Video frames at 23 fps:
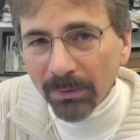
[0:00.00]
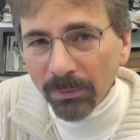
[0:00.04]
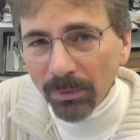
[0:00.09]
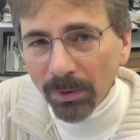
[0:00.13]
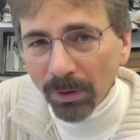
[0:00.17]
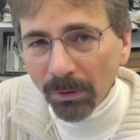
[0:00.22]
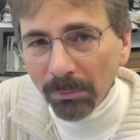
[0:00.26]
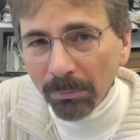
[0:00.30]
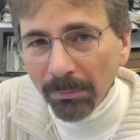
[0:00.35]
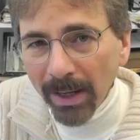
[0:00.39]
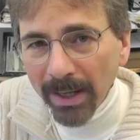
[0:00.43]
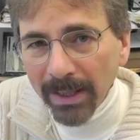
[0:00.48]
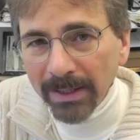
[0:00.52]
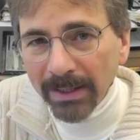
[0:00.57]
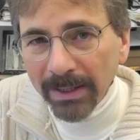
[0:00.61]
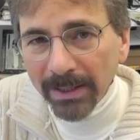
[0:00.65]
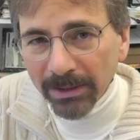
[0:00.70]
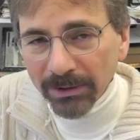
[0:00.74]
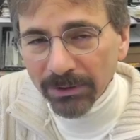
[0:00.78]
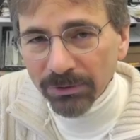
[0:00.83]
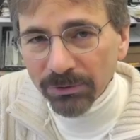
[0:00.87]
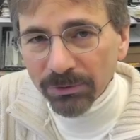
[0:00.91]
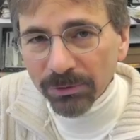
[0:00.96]
We'll make
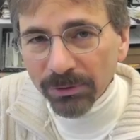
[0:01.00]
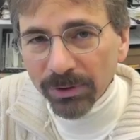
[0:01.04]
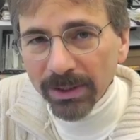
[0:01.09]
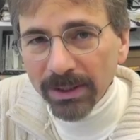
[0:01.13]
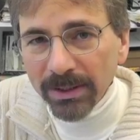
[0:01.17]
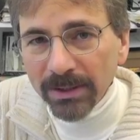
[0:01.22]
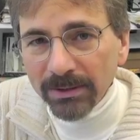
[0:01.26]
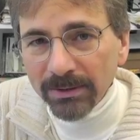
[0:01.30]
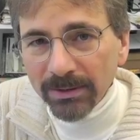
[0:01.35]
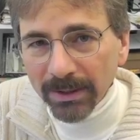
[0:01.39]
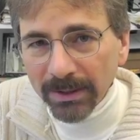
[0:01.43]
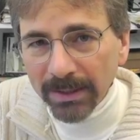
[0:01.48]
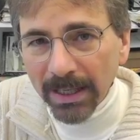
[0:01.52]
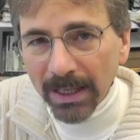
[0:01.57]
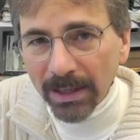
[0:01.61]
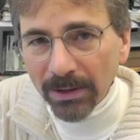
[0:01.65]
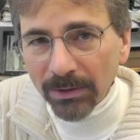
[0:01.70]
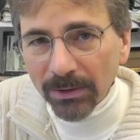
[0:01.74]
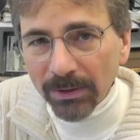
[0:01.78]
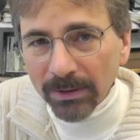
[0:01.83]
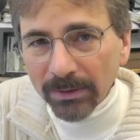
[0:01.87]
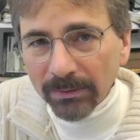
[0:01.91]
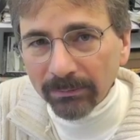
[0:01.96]
history
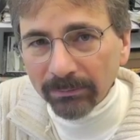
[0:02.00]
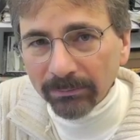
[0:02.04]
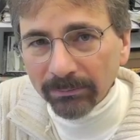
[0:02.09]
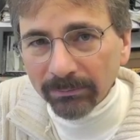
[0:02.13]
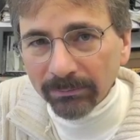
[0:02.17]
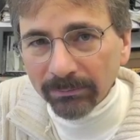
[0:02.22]
together.